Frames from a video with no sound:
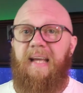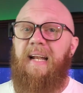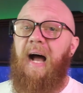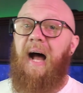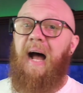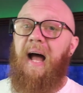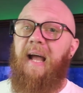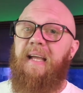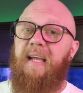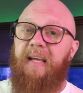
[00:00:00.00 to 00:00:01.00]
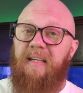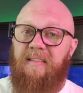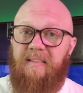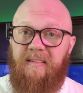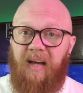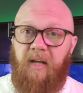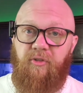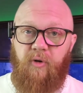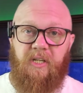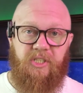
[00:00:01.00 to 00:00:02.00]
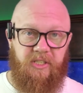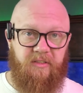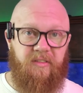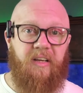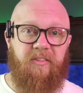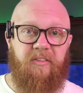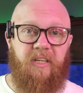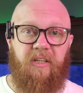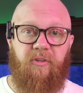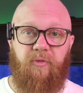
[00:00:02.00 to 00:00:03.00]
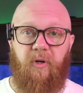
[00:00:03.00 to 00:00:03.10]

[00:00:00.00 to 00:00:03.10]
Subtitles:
get high-end titration test kits